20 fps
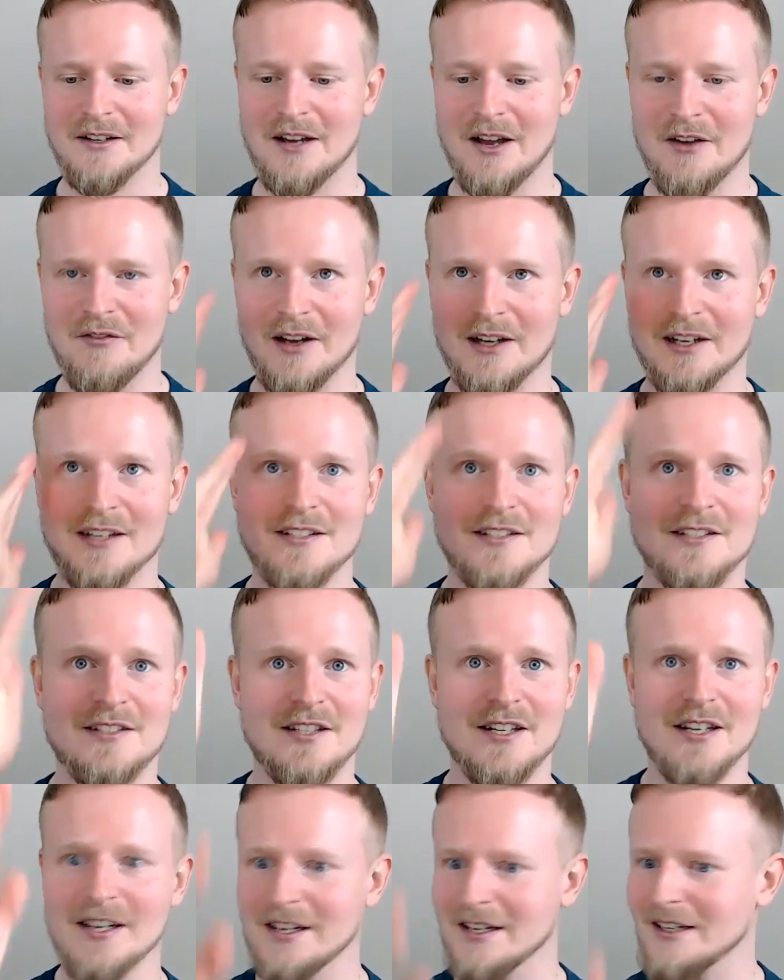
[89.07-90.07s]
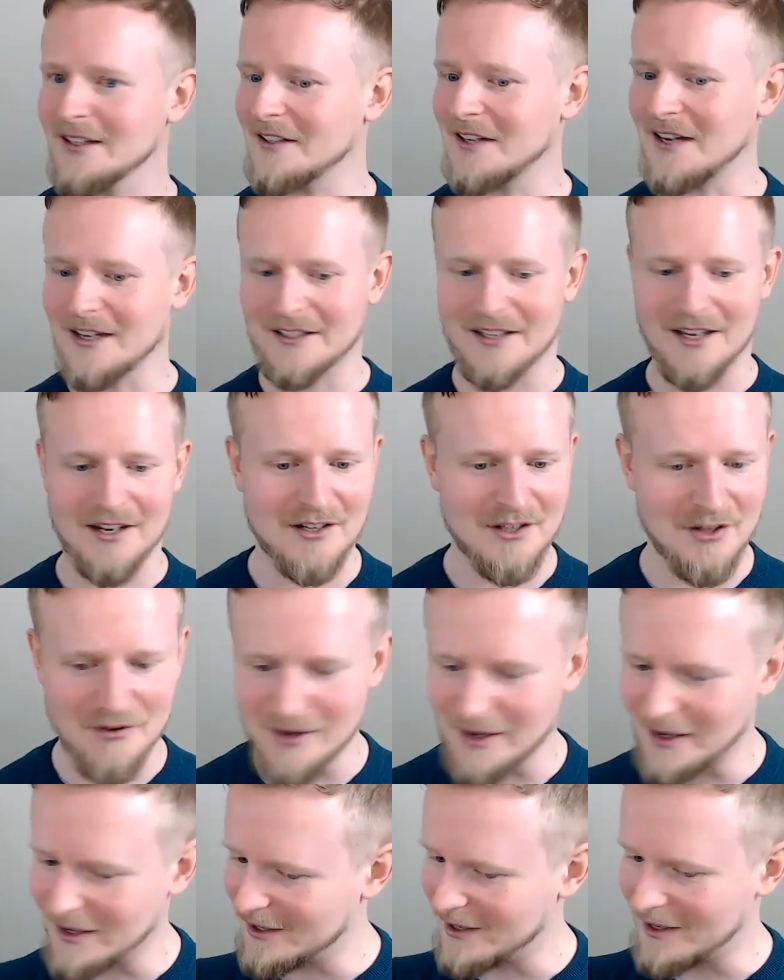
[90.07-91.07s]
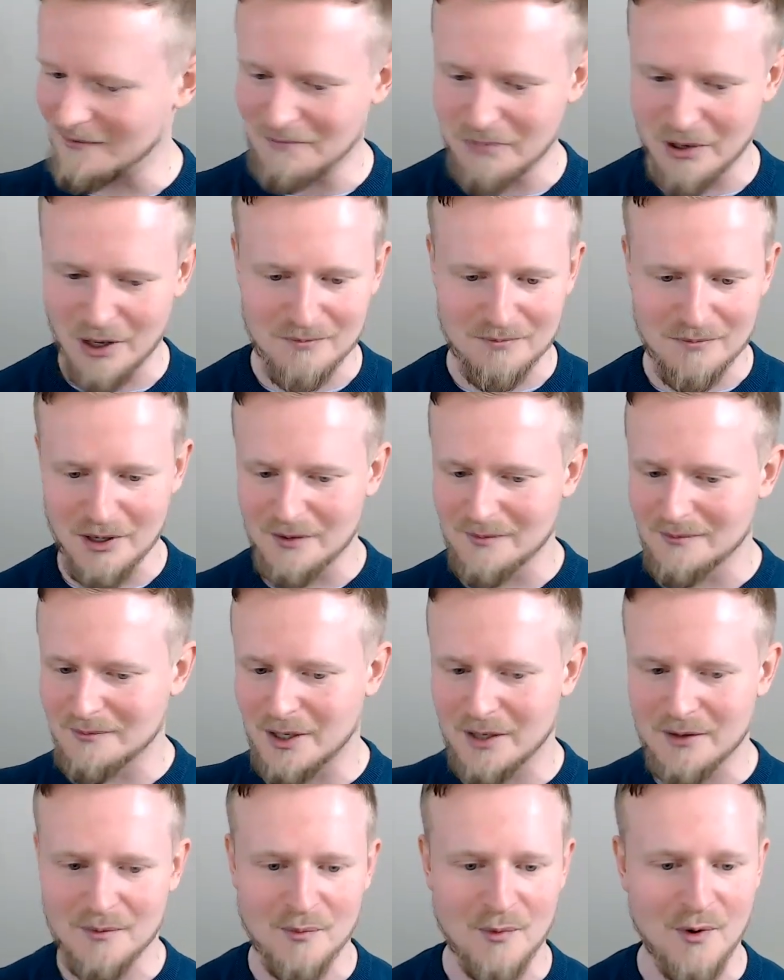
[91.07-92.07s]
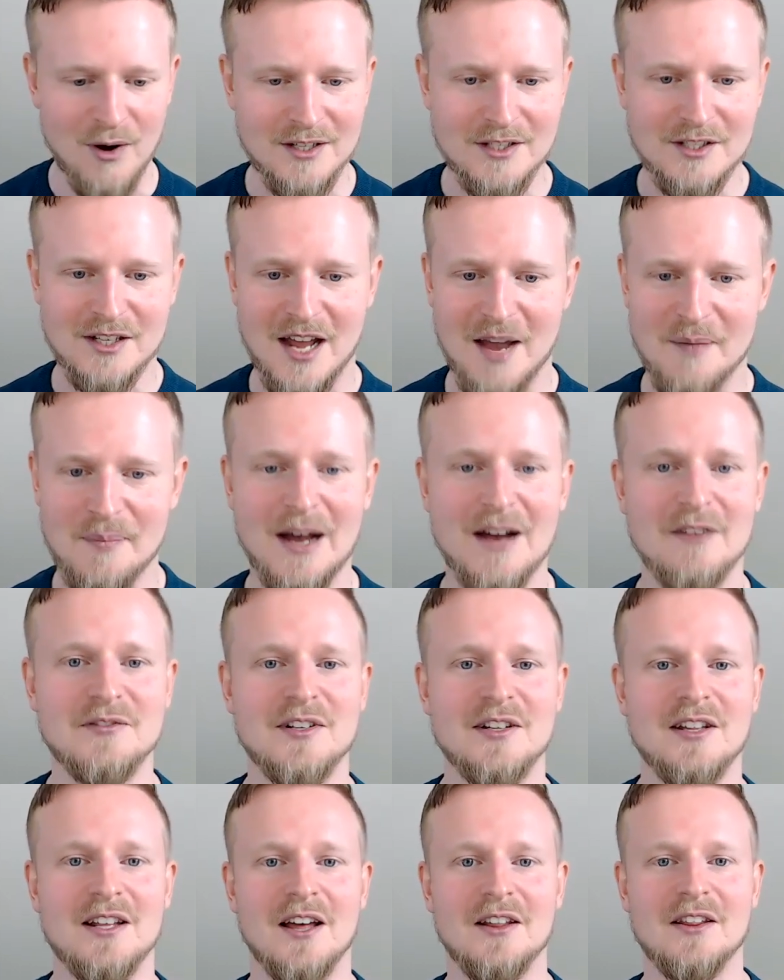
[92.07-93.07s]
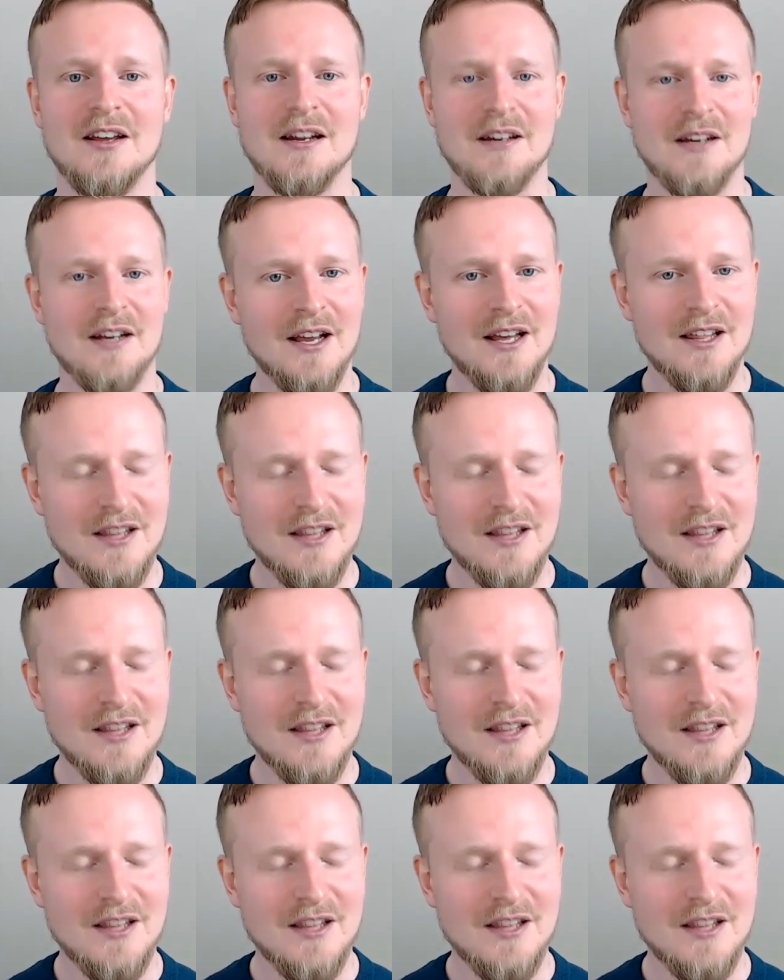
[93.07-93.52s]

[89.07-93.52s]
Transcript: If I can see it, I can do it. And boom, boom, boom, one step after the other.